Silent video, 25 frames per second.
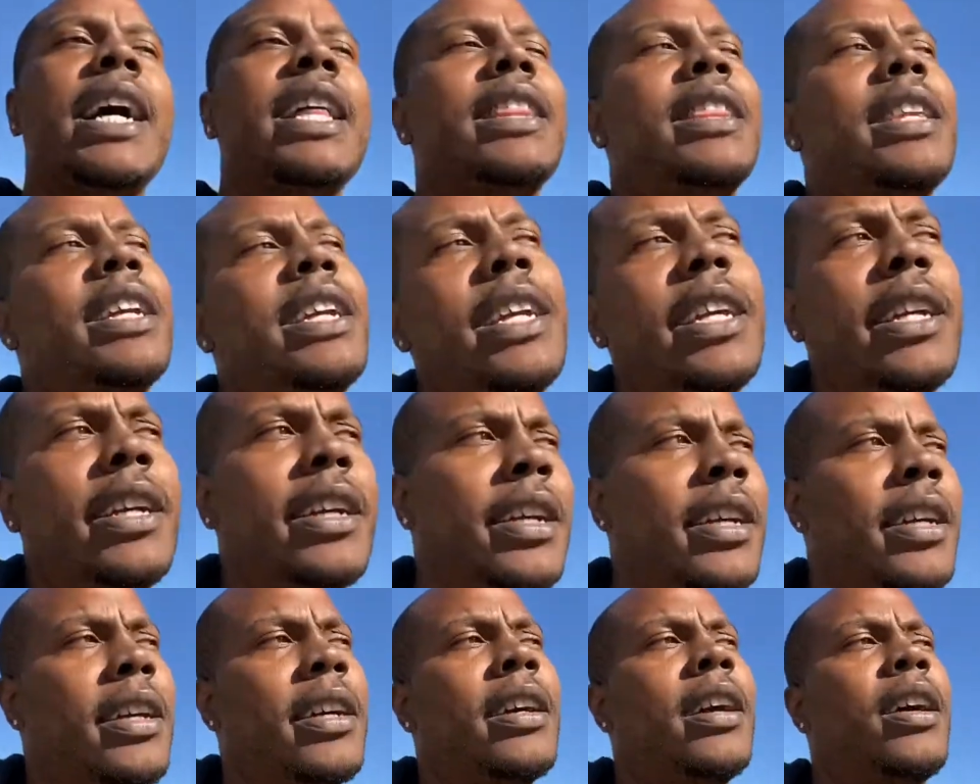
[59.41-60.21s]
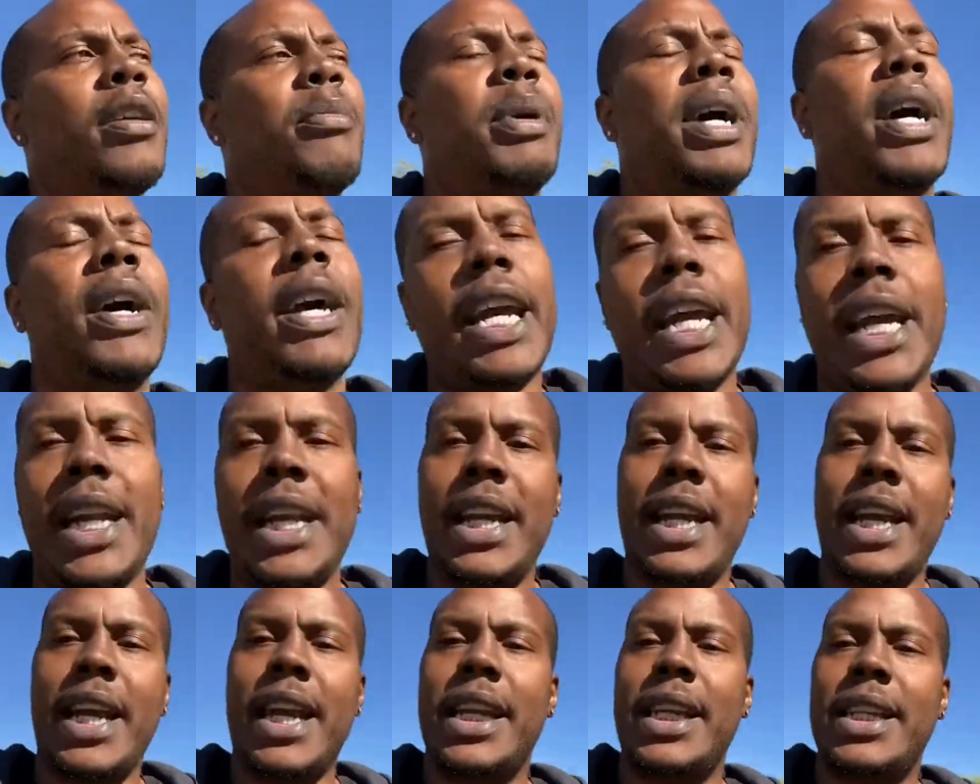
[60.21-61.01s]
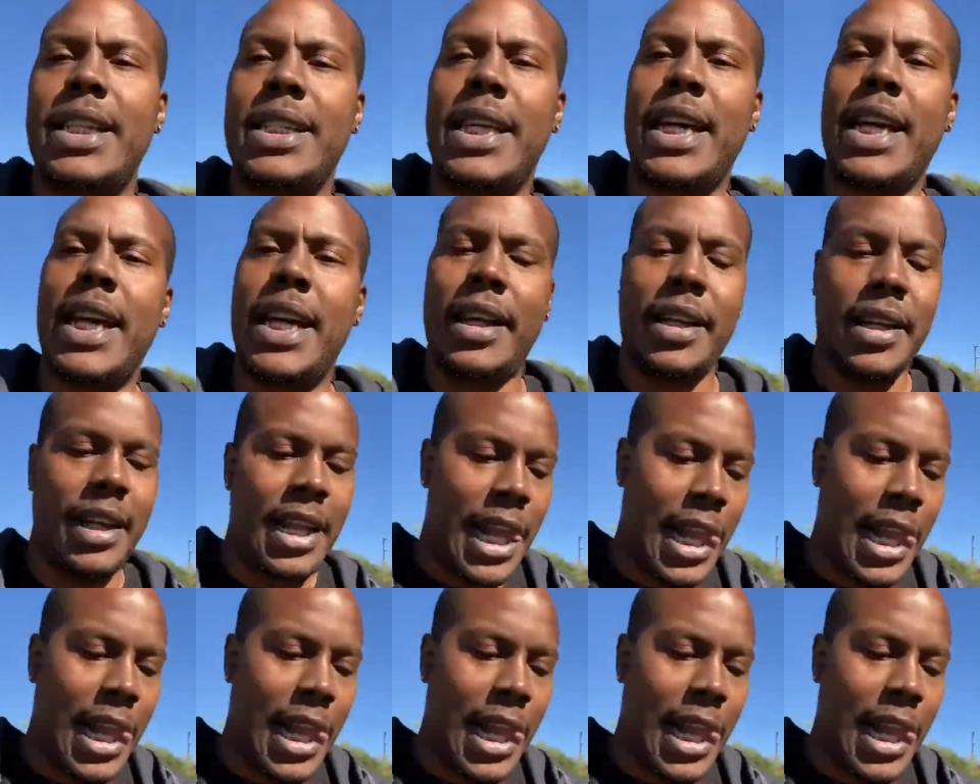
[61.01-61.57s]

think about ADA is that